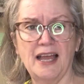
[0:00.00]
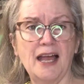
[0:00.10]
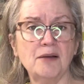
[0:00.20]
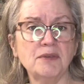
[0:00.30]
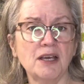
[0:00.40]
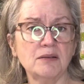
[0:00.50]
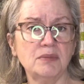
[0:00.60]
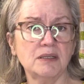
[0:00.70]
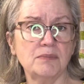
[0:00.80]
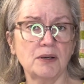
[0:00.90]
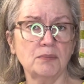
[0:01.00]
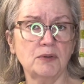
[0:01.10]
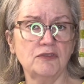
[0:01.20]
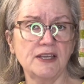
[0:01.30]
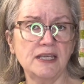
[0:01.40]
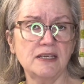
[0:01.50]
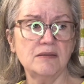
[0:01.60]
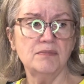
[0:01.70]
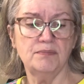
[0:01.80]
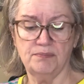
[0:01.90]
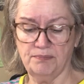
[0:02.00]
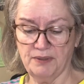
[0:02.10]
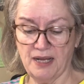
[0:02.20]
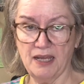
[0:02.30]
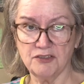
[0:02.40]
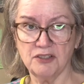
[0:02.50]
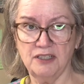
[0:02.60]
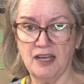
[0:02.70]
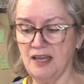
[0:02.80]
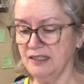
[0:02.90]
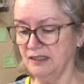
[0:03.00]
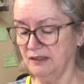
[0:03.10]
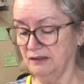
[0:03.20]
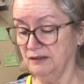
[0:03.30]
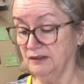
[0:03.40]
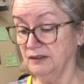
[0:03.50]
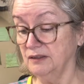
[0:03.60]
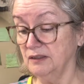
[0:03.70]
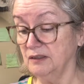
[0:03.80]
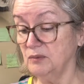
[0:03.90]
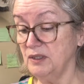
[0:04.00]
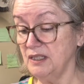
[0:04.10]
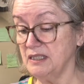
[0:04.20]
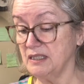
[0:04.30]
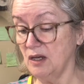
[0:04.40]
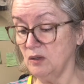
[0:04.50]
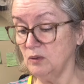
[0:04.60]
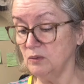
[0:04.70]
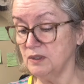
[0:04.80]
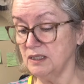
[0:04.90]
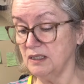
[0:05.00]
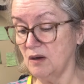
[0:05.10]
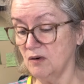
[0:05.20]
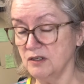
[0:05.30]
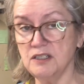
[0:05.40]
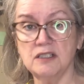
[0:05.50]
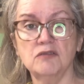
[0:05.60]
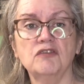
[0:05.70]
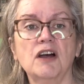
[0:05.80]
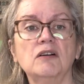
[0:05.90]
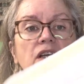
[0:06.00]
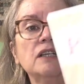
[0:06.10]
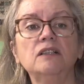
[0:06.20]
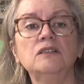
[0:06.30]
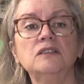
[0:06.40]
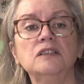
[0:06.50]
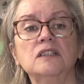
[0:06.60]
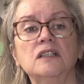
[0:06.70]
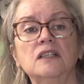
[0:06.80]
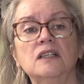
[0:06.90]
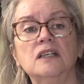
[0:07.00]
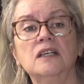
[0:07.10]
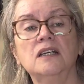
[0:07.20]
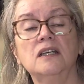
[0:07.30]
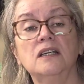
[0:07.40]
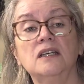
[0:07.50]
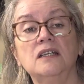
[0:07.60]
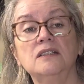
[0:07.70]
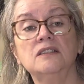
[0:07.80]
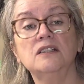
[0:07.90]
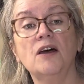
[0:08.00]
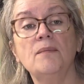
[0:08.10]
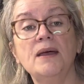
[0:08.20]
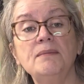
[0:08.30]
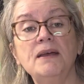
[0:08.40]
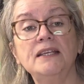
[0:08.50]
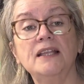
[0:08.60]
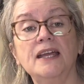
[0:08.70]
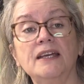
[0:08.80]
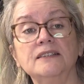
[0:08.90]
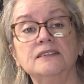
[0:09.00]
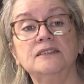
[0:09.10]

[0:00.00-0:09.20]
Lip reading: I'm not a big purple fan, but I actually like it with these golds and oranges and fall colors. So I may make that.